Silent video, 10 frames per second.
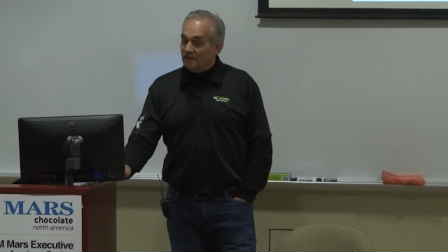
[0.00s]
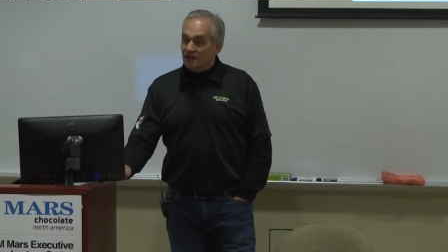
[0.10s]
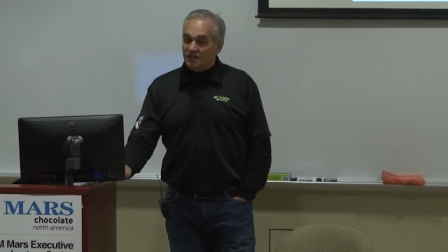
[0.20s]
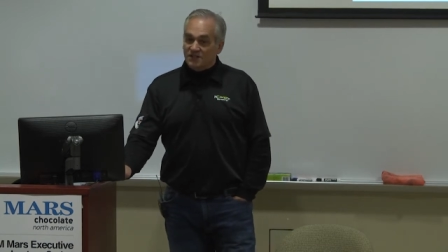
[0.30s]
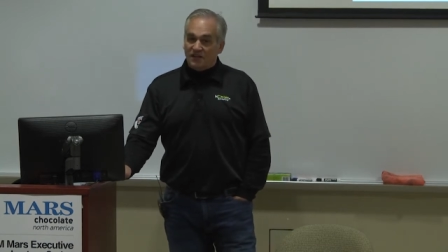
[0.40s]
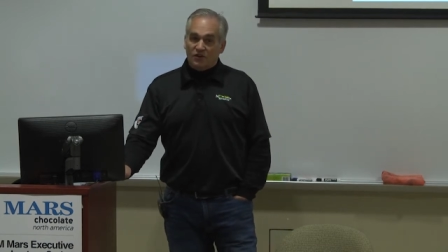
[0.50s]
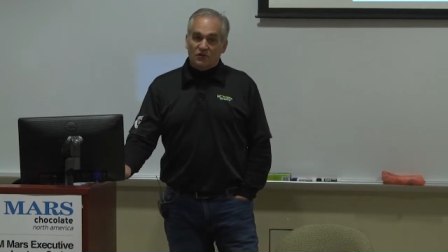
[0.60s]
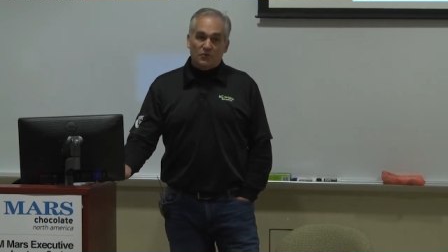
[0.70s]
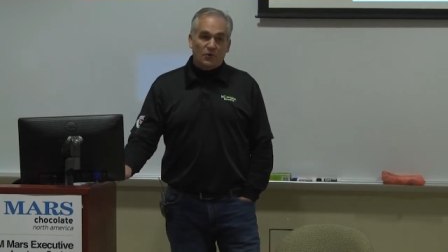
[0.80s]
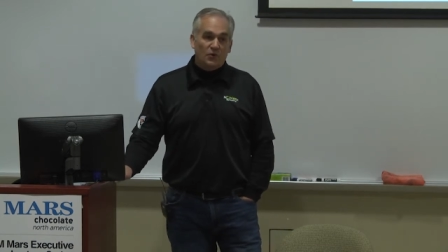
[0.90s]
And as I go
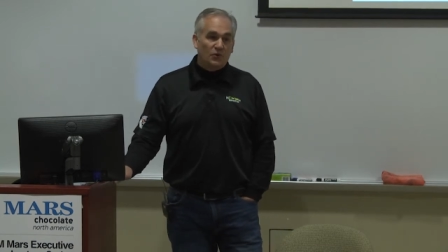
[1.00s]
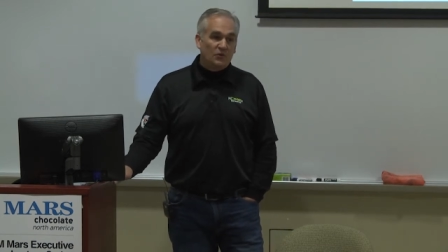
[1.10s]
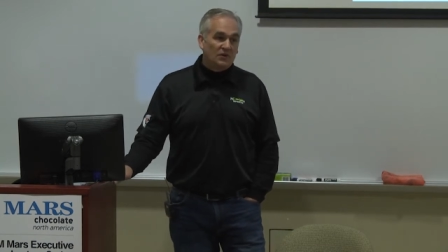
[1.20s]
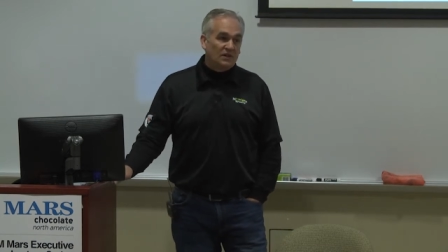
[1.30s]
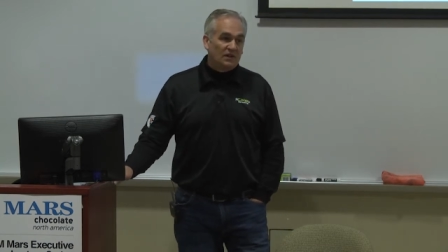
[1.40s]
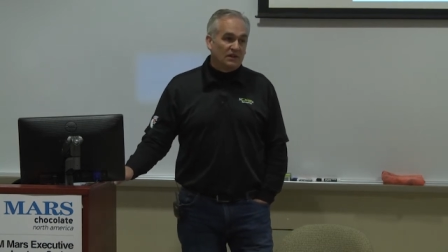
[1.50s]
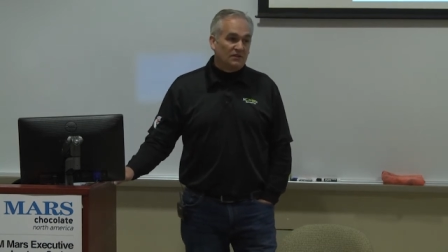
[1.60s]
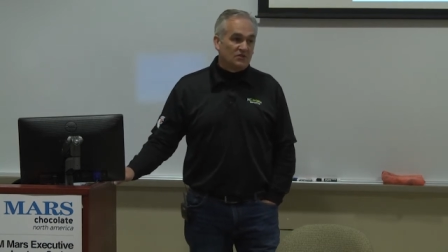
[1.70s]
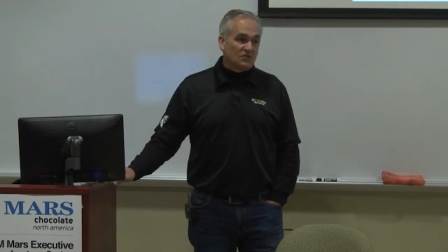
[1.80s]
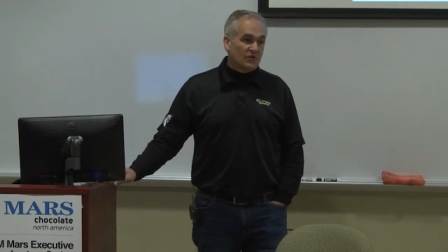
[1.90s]
through uh,
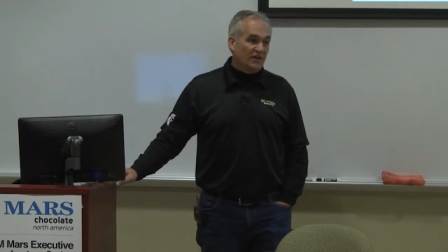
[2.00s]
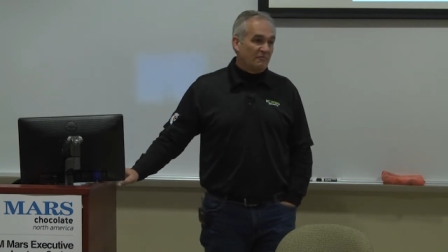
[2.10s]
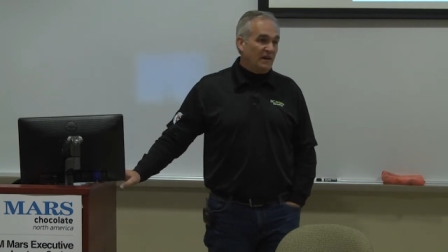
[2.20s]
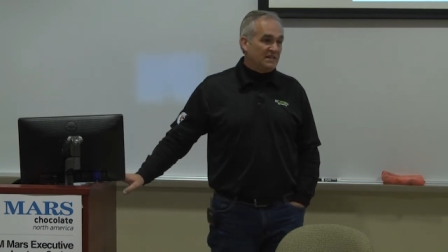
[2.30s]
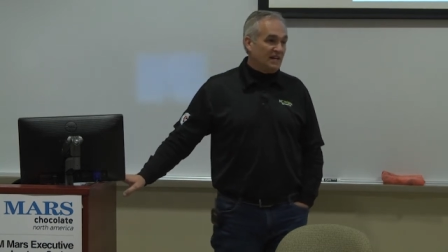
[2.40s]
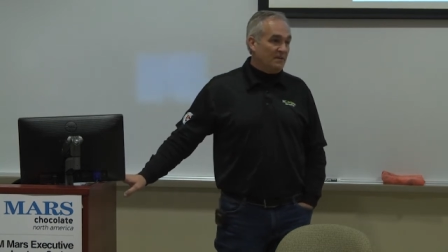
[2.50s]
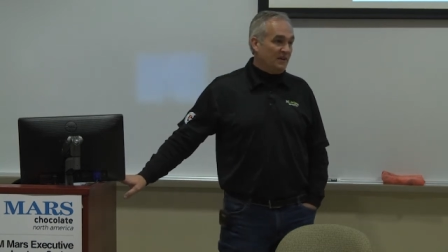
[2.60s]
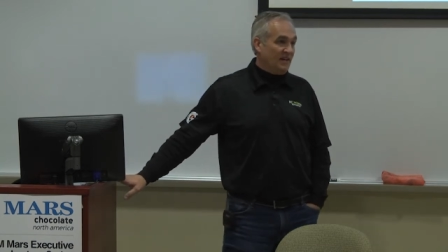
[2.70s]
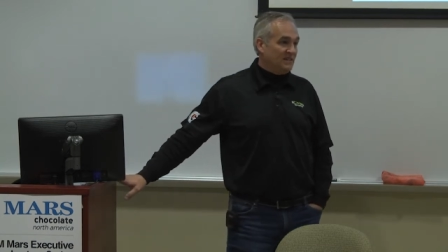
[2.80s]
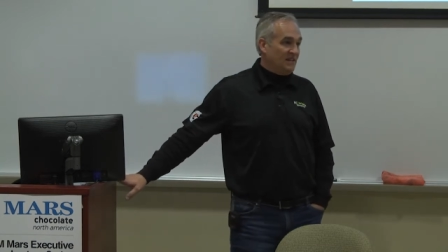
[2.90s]
the story of my time
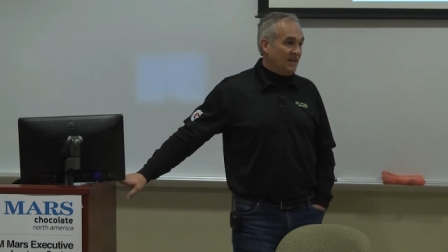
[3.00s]
at Auntie